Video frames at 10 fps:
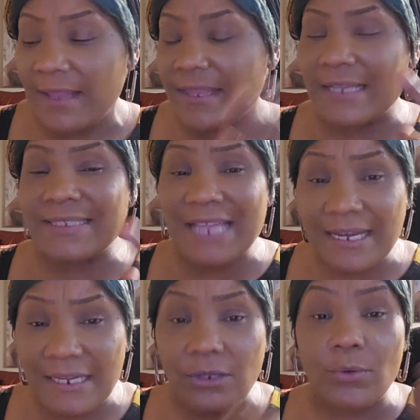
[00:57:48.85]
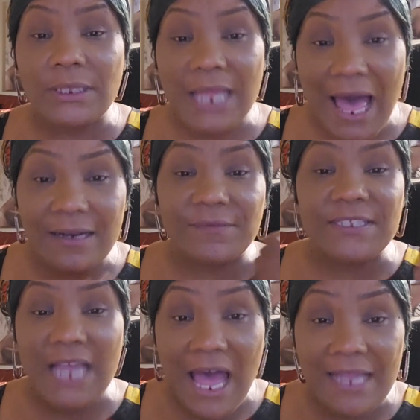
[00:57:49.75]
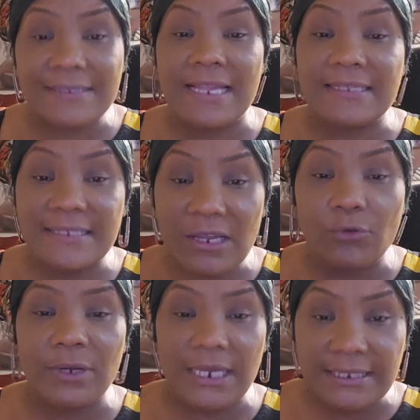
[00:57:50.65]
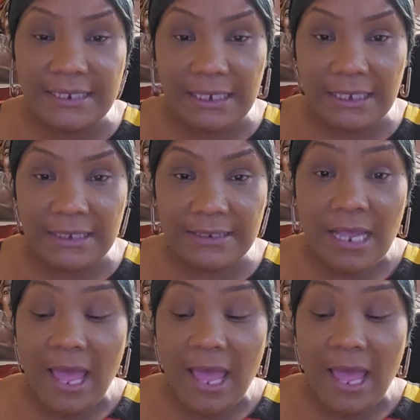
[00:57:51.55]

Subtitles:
They're sending you a lot of signs and synchronicities.